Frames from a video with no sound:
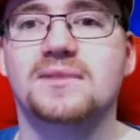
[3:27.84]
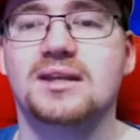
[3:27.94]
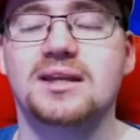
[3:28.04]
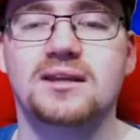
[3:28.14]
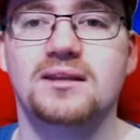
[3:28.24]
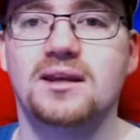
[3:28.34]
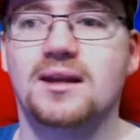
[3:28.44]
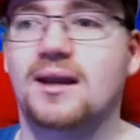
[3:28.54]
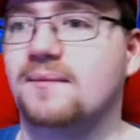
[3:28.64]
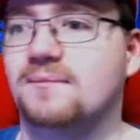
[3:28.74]
And
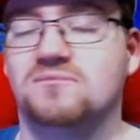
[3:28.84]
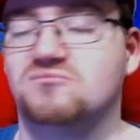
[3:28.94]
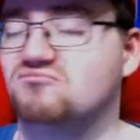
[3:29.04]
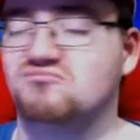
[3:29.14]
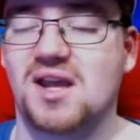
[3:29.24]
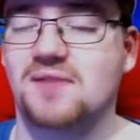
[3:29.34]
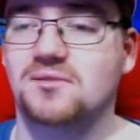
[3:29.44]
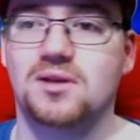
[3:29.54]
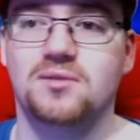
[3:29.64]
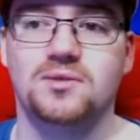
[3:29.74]
yeah, I have
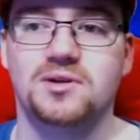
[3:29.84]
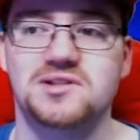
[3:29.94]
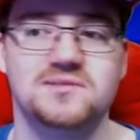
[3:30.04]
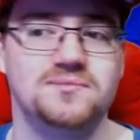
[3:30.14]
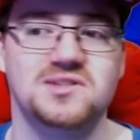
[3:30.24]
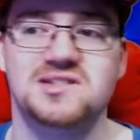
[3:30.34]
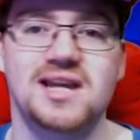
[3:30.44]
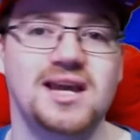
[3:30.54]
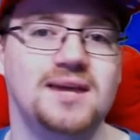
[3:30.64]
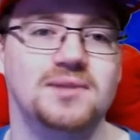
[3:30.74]
no words to
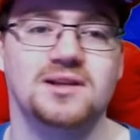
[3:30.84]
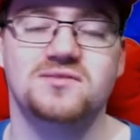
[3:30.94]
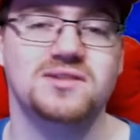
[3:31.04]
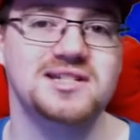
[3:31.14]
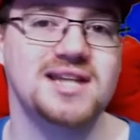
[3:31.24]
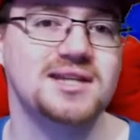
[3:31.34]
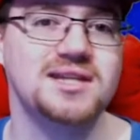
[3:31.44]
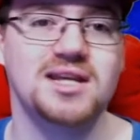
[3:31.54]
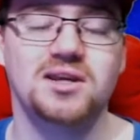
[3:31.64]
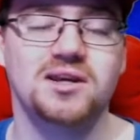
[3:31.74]
say, but I just want to say
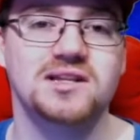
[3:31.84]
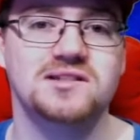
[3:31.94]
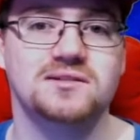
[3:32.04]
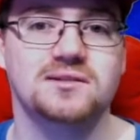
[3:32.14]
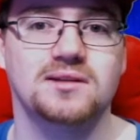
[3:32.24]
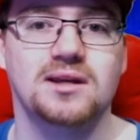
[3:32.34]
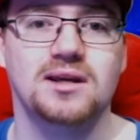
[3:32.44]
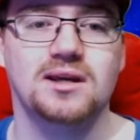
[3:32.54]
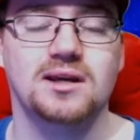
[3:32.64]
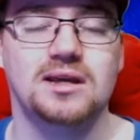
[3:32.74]
thank you guys,
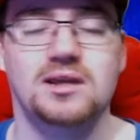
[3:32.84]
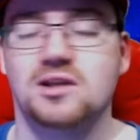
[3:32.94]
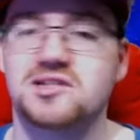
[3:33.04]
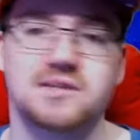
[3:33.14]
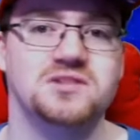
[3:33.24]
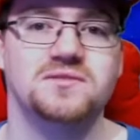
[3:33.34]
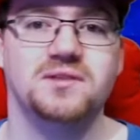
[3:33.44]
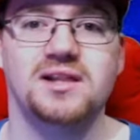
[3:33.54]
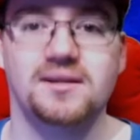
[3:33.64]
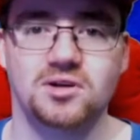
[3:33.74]
and you know, so much for
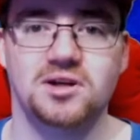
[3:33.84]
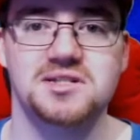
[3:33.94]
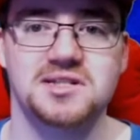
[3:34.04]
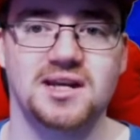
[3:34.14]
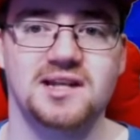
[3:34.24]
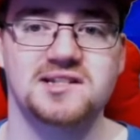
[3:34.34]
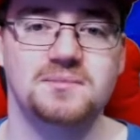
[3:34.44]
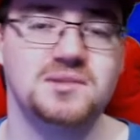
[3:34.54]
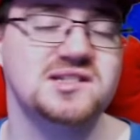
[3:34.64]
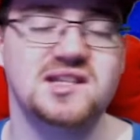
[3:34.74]
the level codes you guys
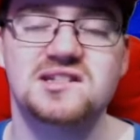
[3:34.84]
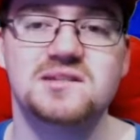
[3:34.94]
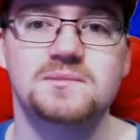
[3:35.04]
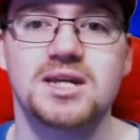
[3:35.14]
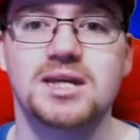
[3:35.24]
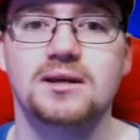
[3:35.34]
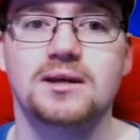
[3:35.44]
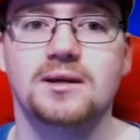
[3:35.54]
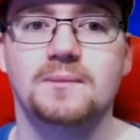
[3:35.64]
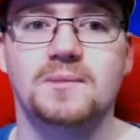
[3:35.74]
have been sent to me.
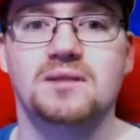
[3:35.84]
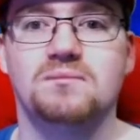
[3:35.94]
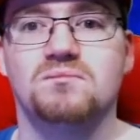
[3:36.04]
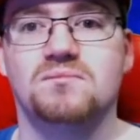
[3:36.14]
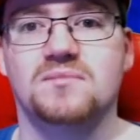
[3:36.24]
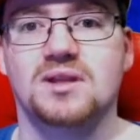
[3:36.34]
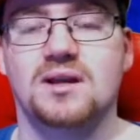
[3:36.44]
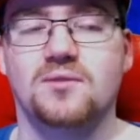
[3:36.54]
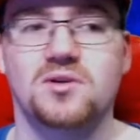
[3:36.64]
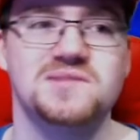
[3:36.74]
Been,
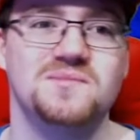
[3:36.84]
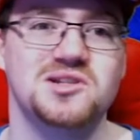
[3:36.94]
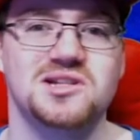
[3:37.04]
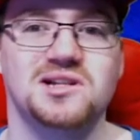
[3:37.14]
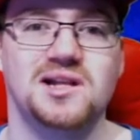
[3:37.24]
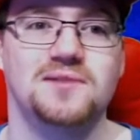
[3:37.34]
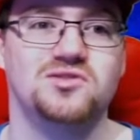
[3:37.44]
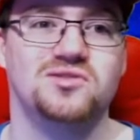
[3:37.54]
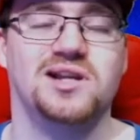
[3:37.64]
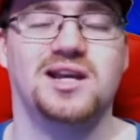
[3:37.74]
of course, most of the
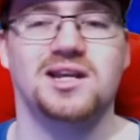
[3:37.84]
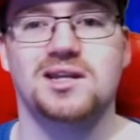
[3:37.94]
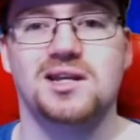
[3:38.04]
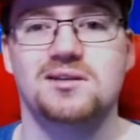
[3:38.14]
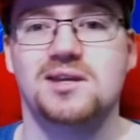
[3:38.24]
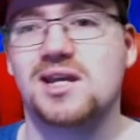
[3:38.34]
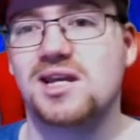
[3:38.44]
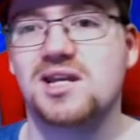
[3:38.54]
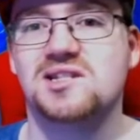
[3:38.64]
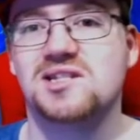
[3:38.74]
levels were like
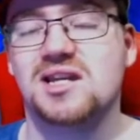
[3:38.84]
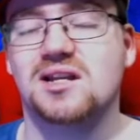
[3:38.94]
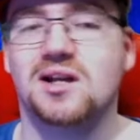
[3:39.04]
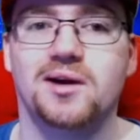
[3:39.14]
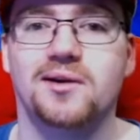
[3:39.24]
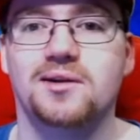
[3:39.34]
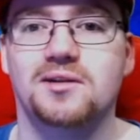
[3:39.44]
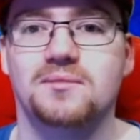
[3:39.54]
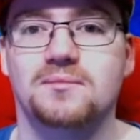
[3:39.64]
easy and hard.